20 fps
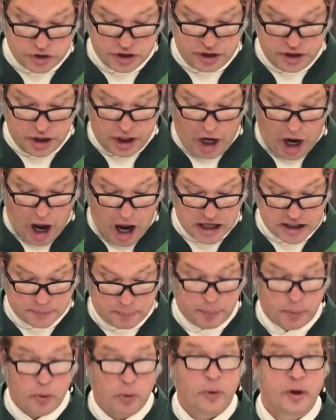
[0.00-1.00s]
the
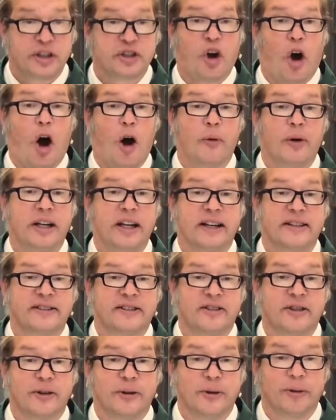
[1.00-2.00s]
gospel, is calling us
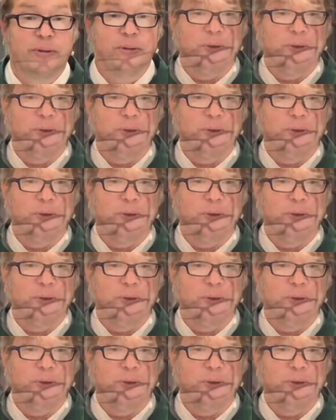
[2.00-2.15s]
to.